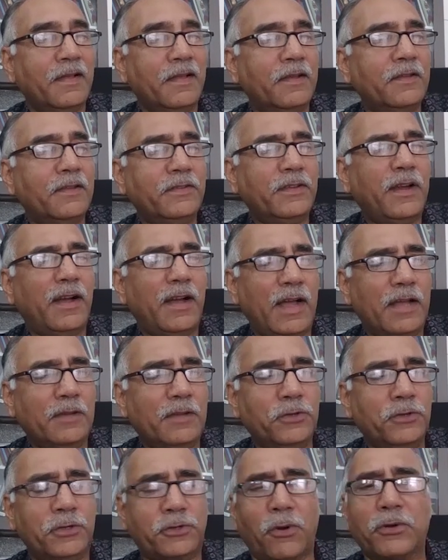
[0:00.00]
Yeah,
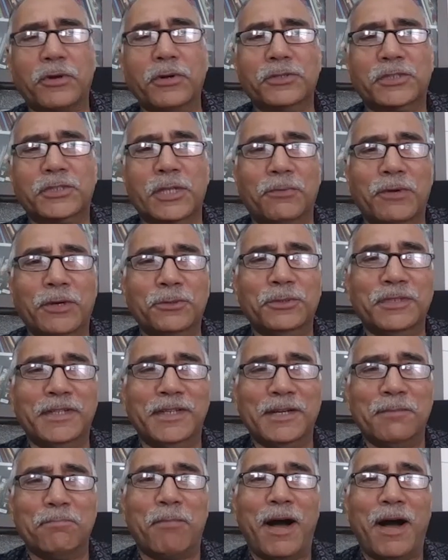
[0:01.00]
you're talking to someone who's a
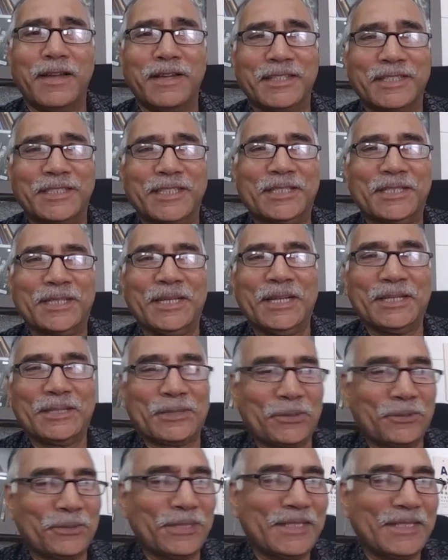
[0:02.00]
little biased
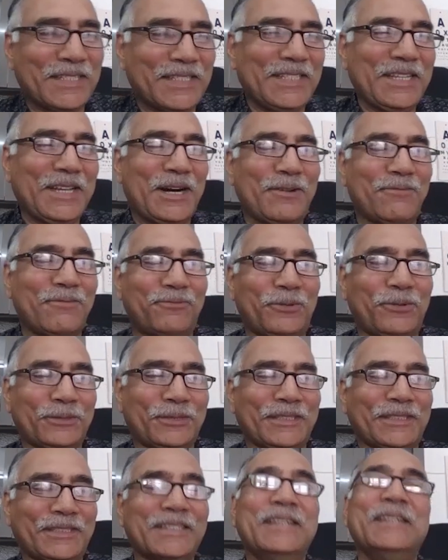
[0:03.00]
towards the armed
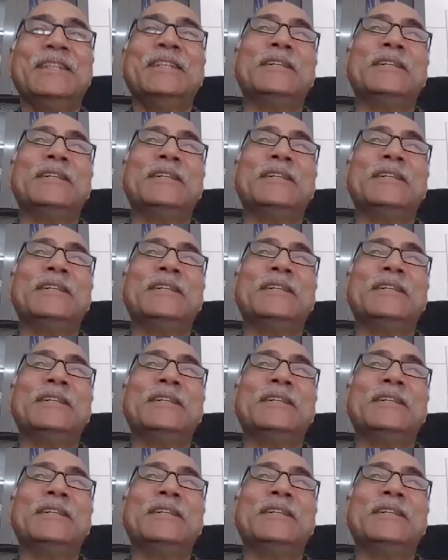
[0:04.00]
forces.